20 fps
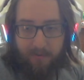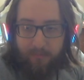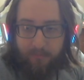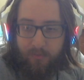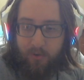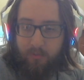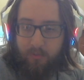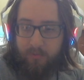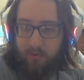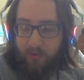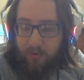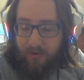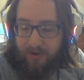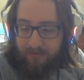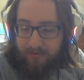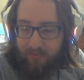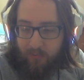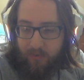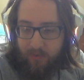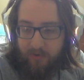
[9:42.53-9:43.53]
Hope you all
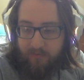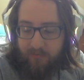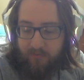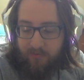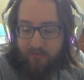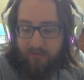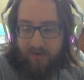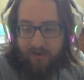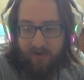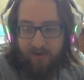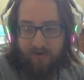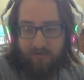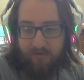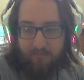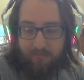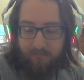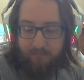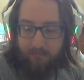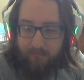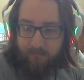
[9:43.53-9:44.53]
have a wonderful day.
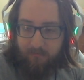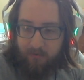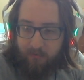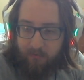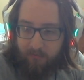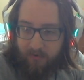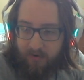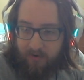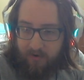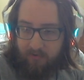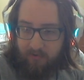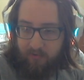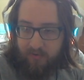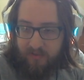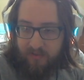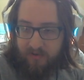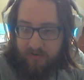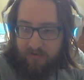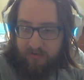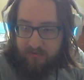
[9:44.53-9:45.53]
Feel free to join
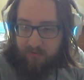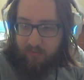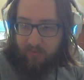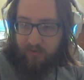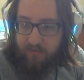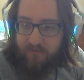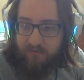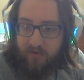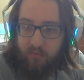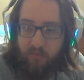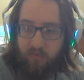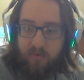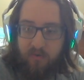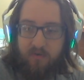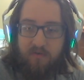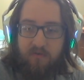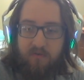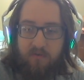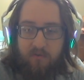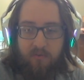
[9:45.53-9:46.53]
the Discord if you want
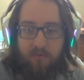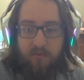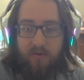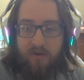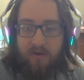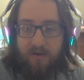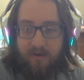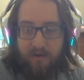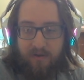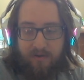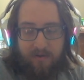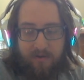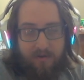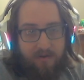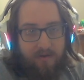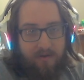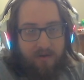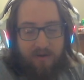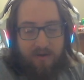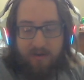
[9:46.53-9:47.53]
to
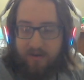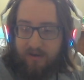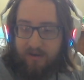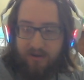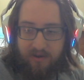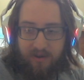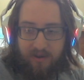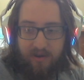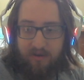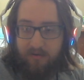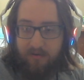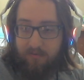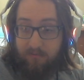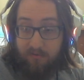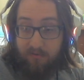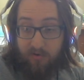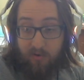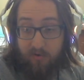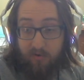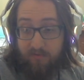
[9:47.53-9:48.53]
get
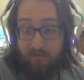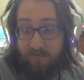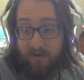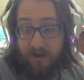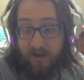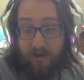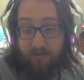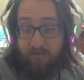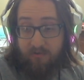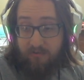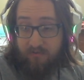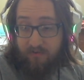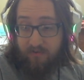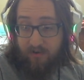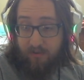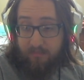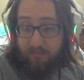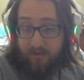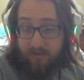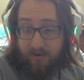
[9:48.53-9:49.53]
notifications and
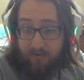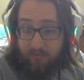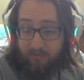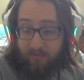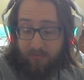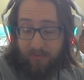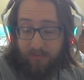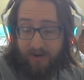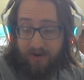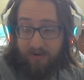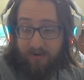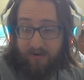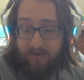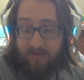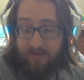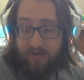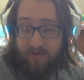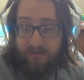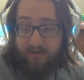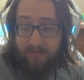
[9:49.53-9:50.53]
updates for my
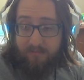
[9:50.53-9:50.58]
content.